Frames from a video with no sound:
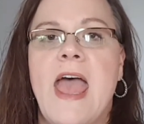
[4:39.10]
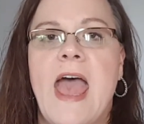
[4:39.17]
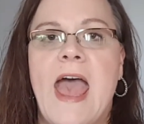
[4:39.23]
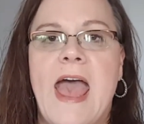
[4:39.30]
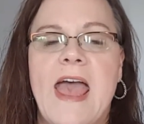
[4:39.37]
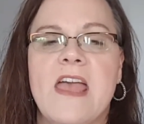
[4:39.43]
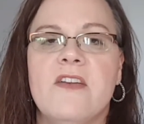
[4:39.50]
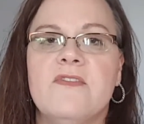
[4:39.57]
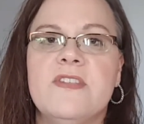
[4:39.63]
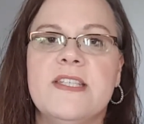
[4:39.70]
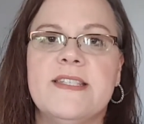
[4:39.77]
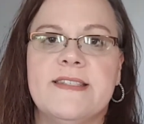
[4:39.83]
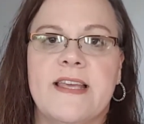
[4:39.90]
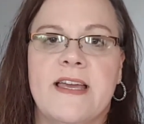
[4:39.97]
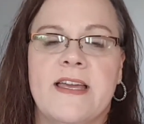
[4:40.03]
I have
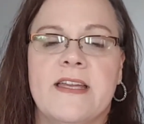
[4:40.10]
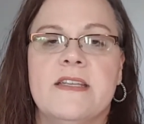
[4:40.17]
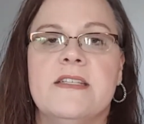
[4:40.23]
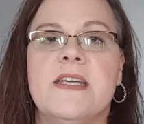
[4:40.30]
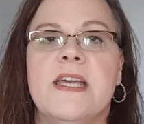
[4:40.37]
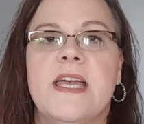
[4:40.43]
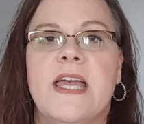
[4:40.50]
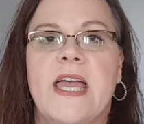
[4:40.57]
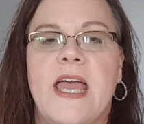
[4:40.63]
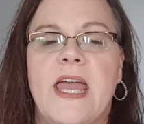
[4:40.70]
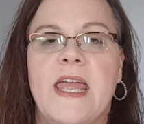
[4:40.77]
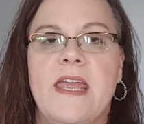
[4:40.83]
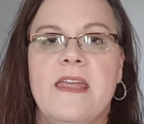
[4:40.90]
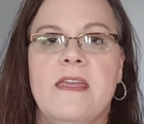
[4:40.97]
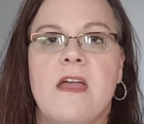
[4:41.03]
designed
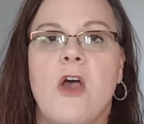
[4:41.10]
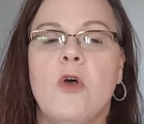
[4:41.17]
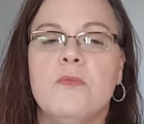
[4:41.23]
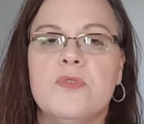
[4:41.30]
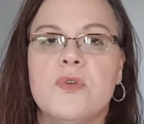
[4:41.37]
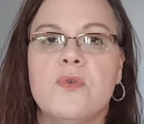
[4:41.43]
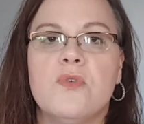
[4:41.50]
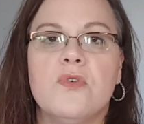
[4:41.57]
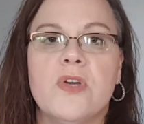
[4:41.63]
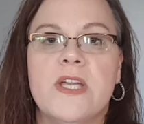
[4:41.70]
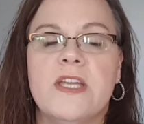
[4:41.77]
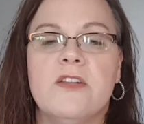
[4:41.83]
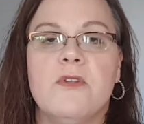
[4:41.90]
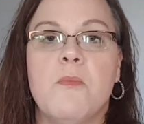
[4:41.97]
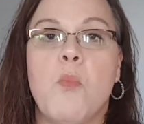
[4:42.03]
a homeschool
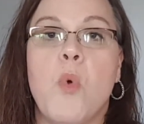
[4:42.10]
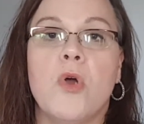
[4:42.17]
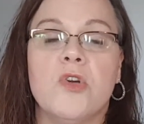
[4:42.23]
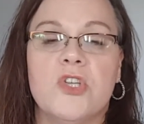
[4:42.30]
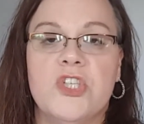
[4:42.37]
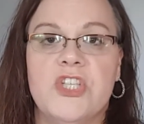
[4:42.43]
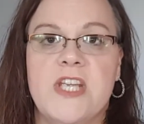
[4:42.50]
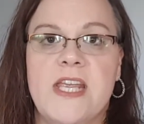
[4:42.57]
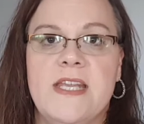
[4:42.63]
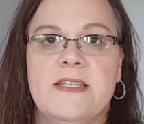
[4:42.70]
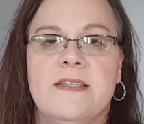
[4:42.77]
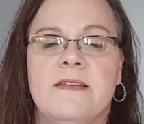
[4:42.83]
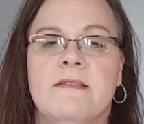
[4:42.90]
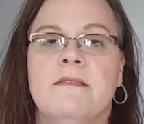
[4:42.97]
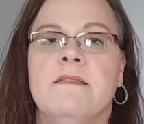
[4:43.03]
curriculum worksheet.